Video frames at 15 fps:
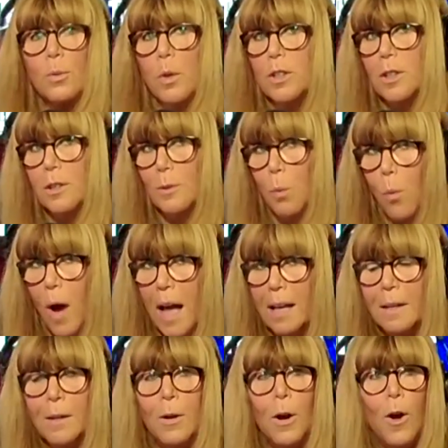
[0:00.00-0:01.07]
which is
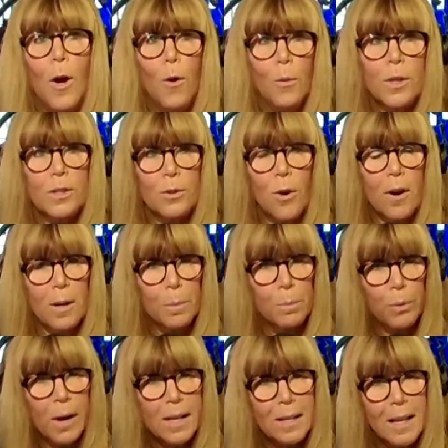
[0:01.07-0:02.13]
when we started
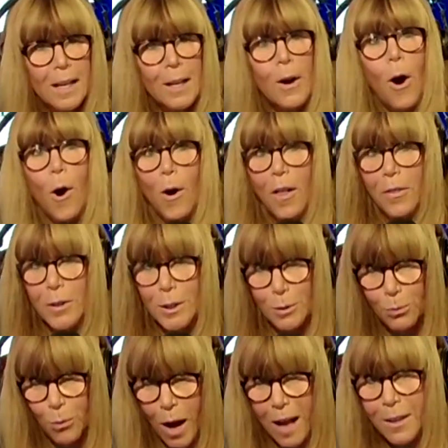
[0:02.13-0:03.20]
breaking all
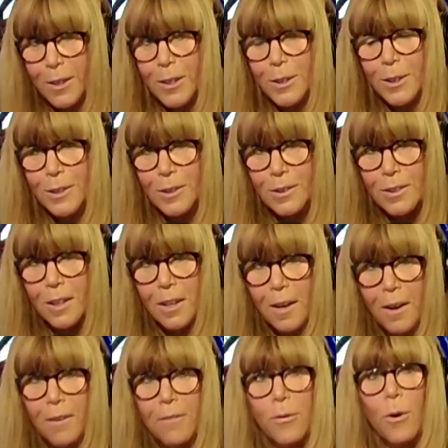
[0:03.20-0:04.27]
these records
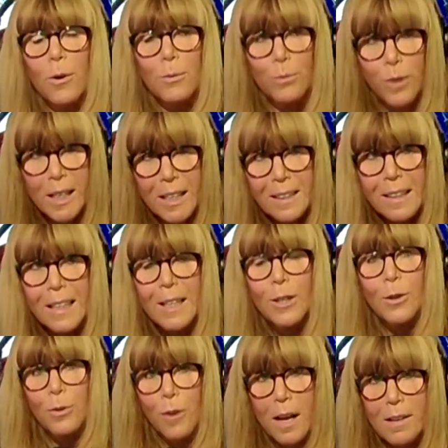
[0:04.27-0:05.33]
for really
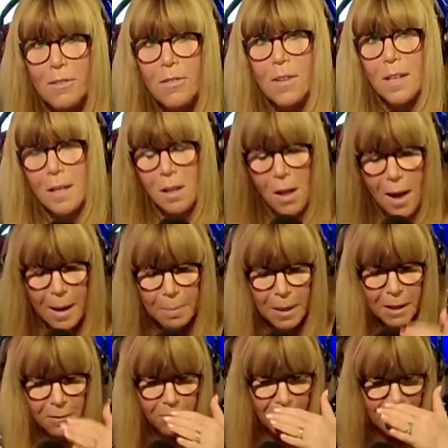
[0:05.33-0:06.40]
crazy
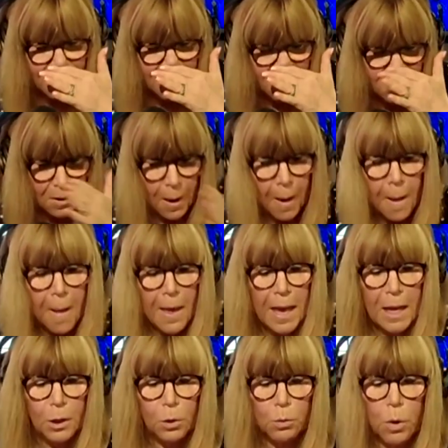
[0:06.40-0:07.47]
climate events.
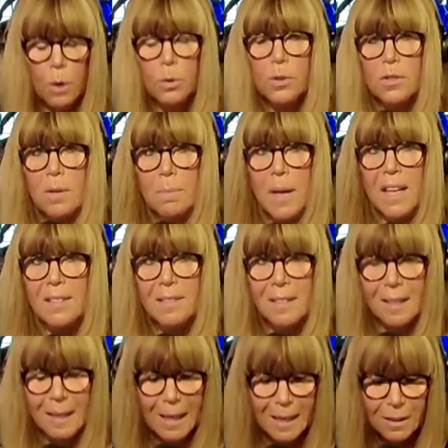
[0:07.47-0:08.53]
It grows
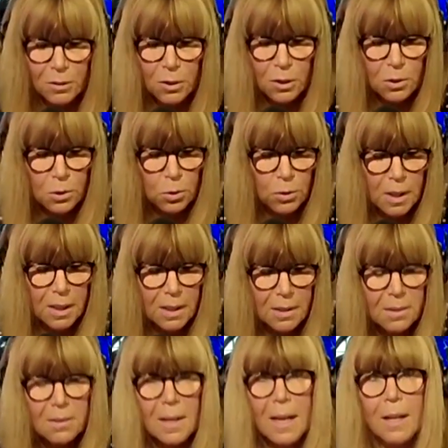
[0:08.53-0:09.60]
domestic
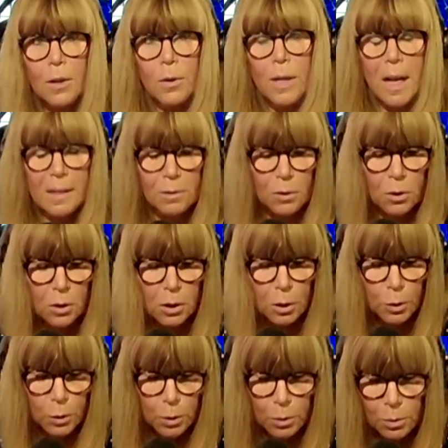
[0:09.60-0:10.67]
industries, it creates good
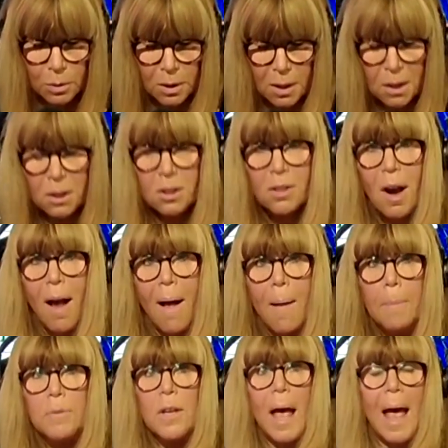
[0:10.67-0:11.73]
union
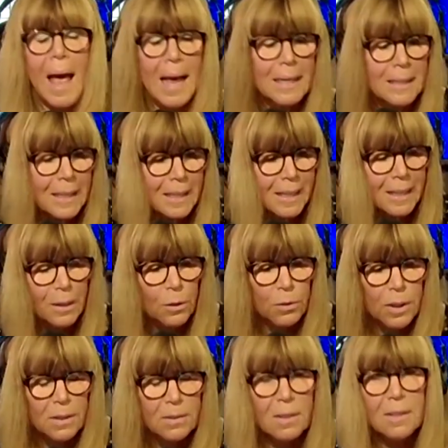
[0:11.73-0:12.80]
jobs, and it
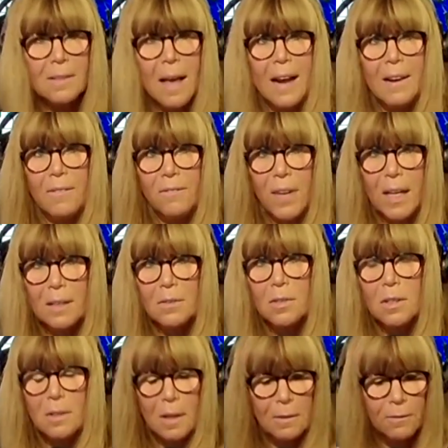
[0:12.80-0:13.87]
increases and
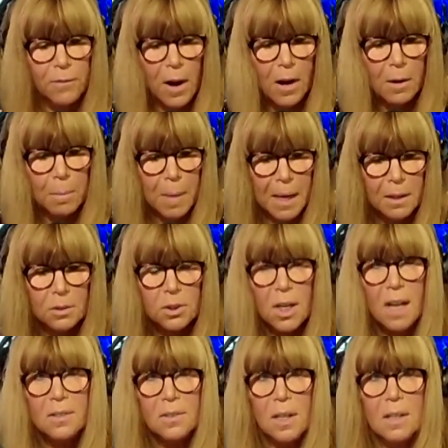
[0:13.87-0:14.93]
advances environmental
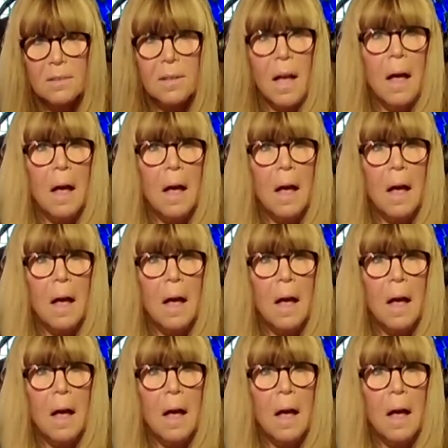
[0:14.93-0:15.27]
justice.